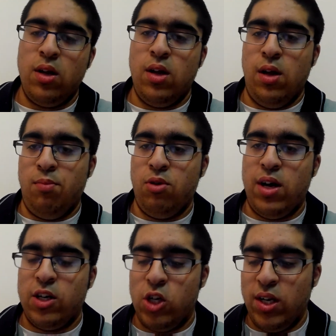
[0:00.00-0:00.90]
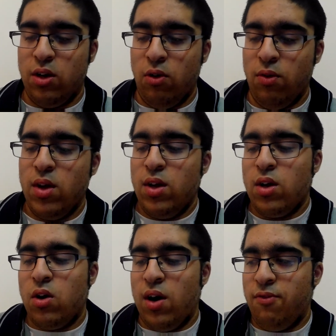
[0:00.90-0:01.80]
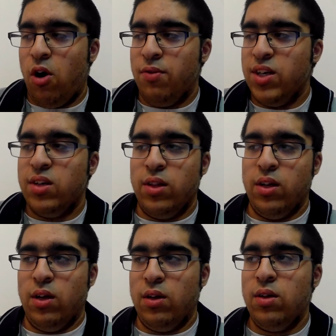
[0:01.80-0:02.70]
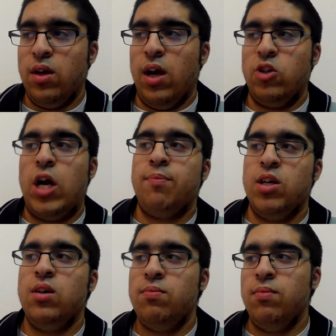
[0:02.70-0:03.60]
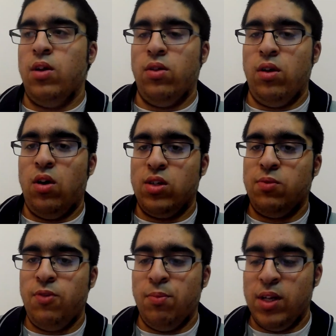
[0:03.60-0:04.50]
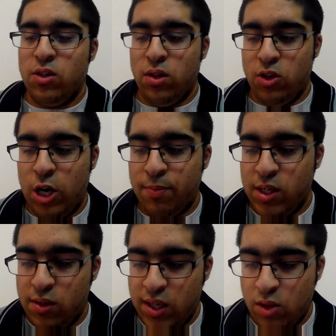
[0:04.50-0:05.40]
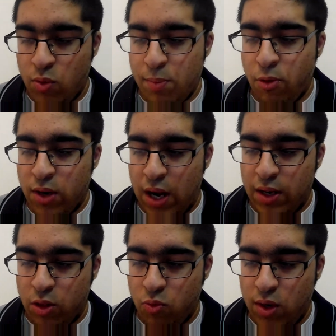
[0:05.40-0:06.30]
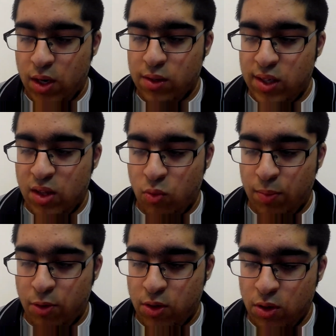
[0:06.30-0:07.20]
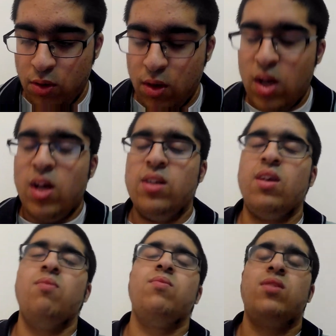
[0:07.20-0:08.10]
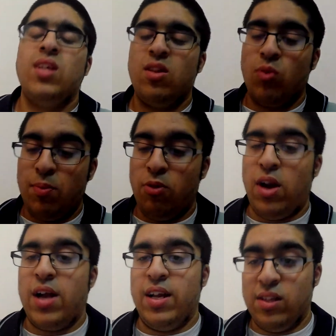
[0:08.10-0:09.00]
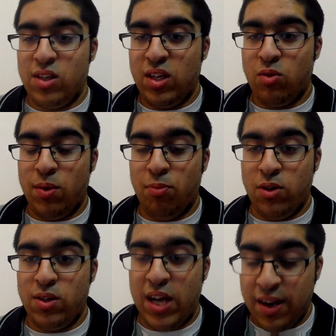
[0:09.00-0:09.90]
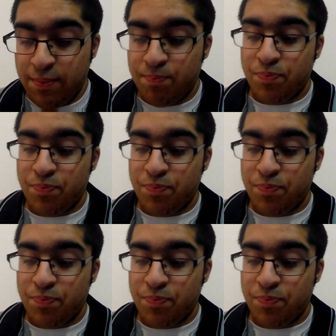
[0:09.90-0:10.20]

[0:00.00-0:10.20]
book, actually, you know, quite far into the chapter, like the last few bits of the chapter, C3.9 and C3.2, so C3.9 and C3.10,